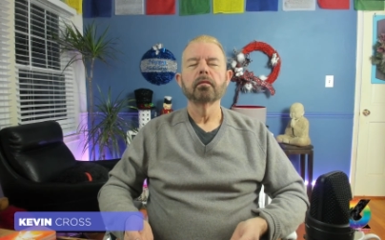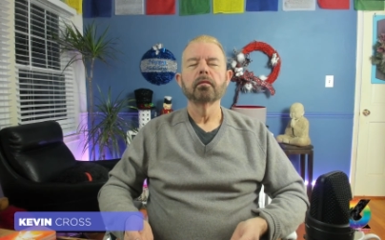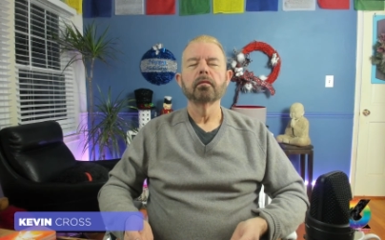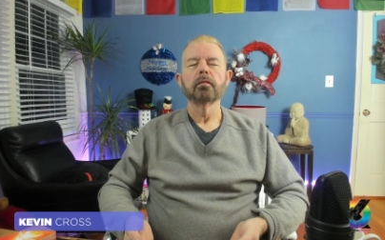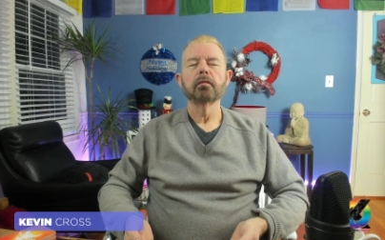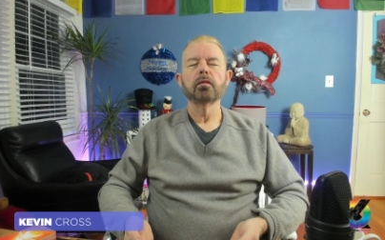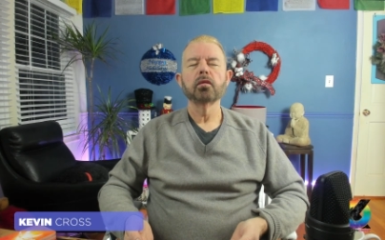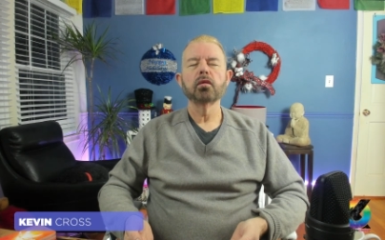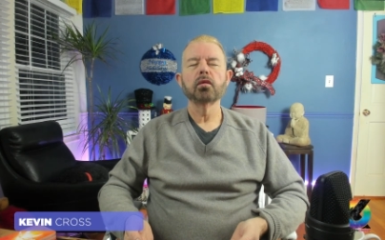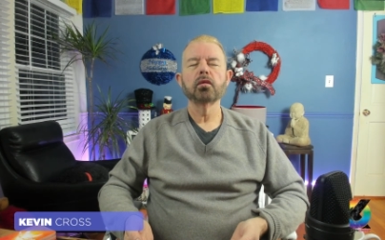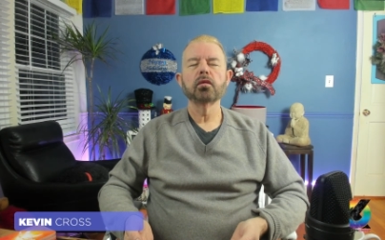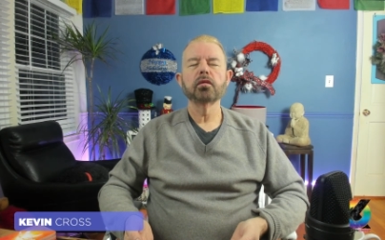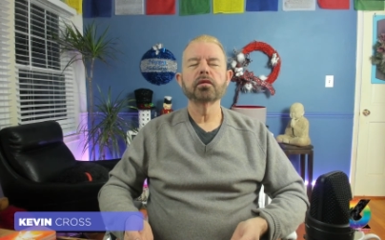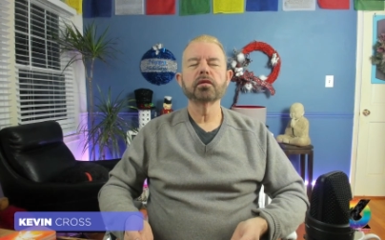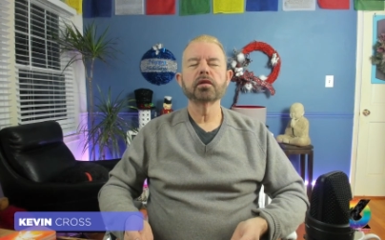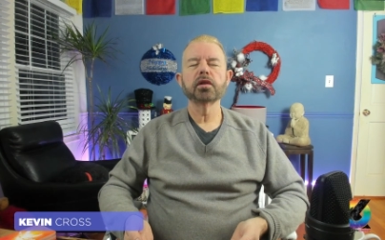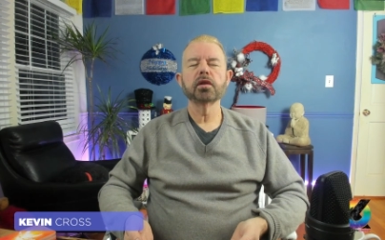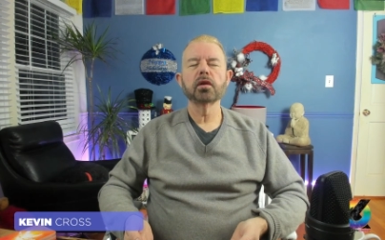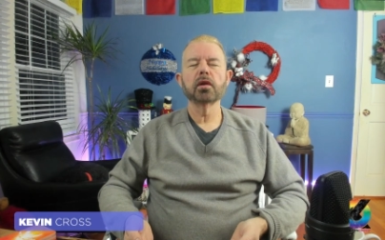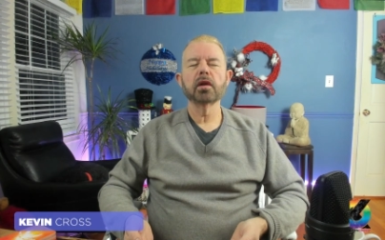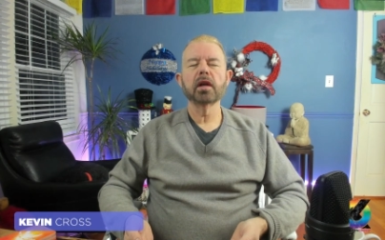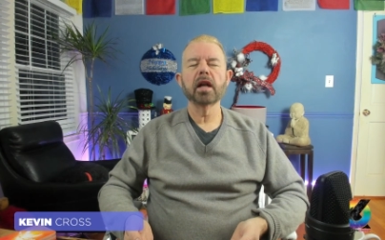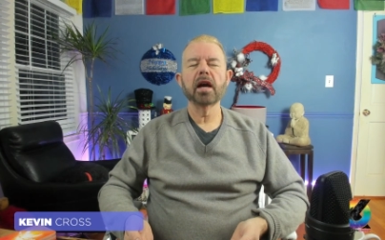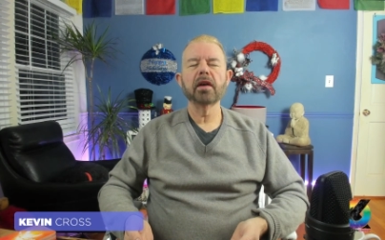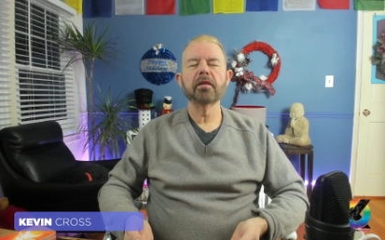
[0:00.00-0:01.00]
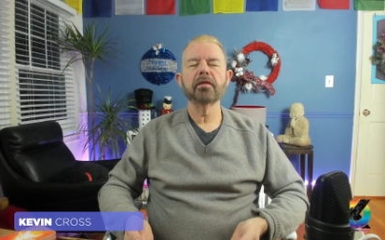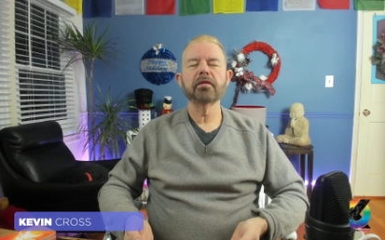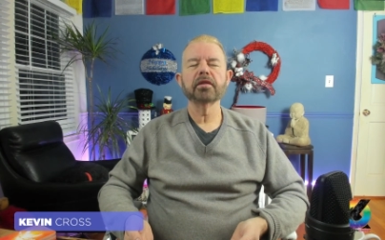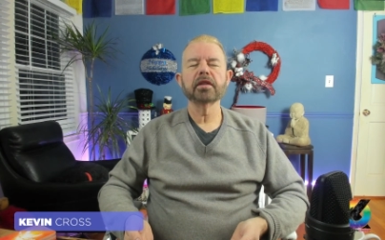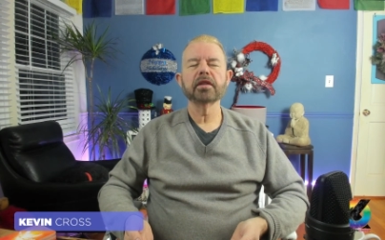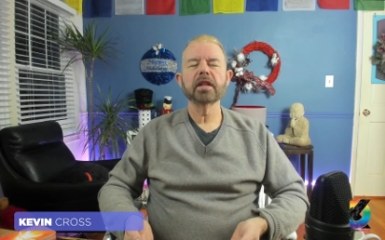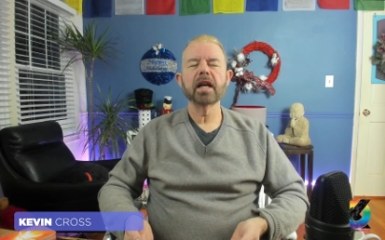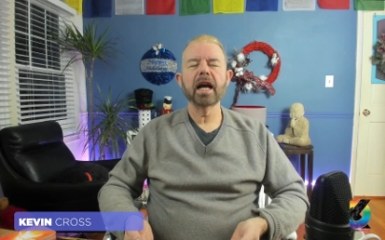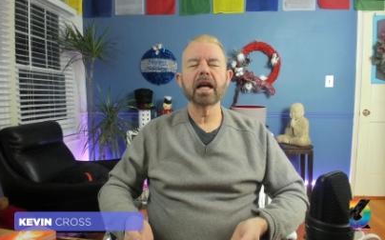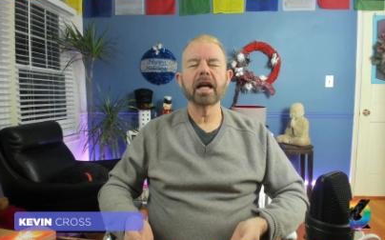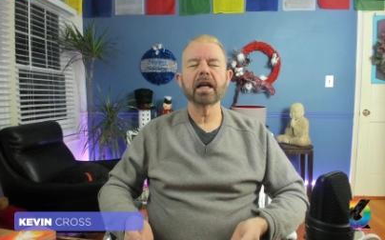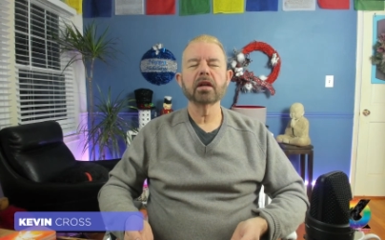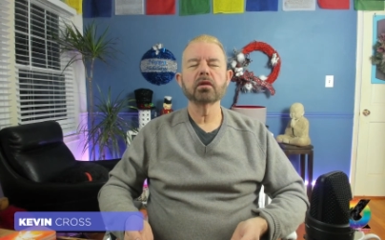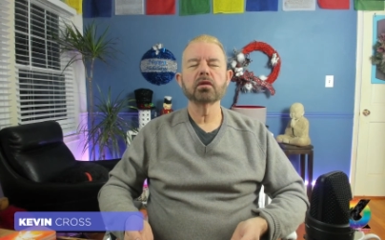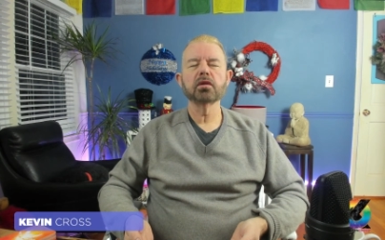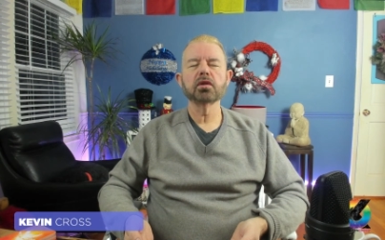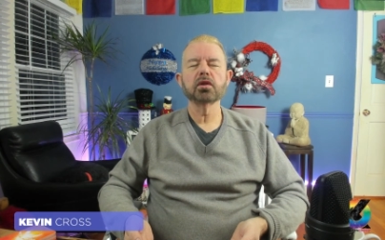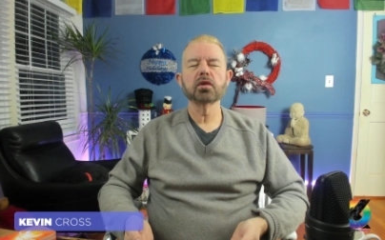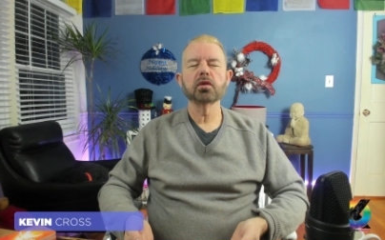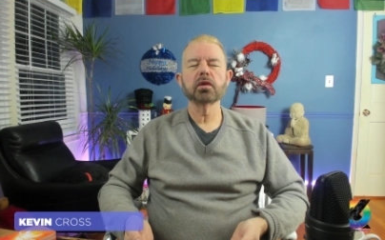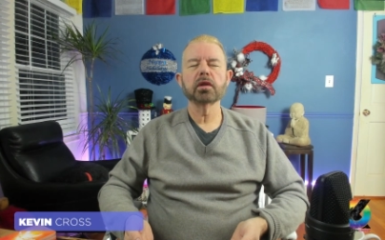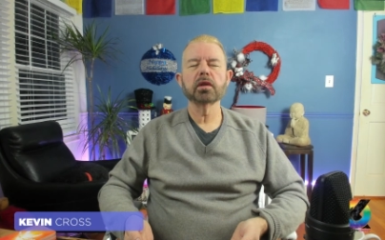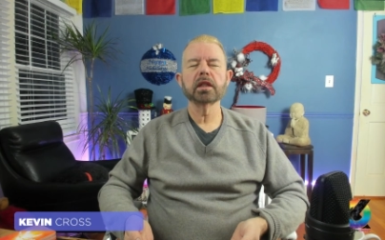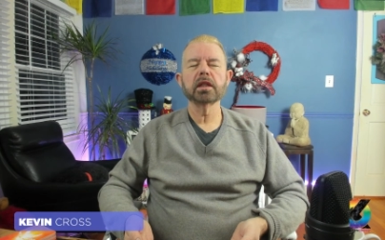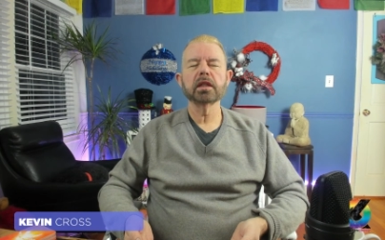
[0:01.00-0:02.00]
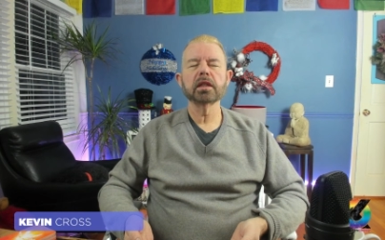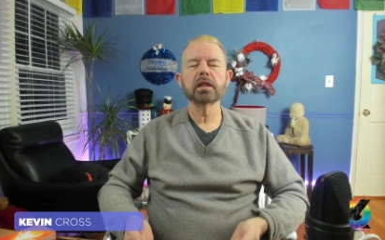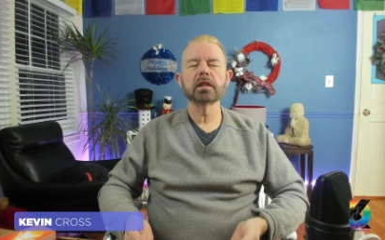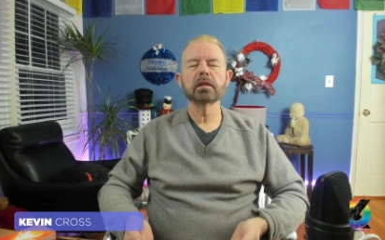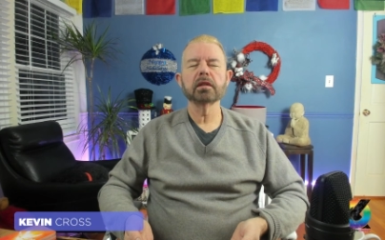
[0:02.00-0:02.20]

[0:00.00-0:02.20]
move to your left ankle joint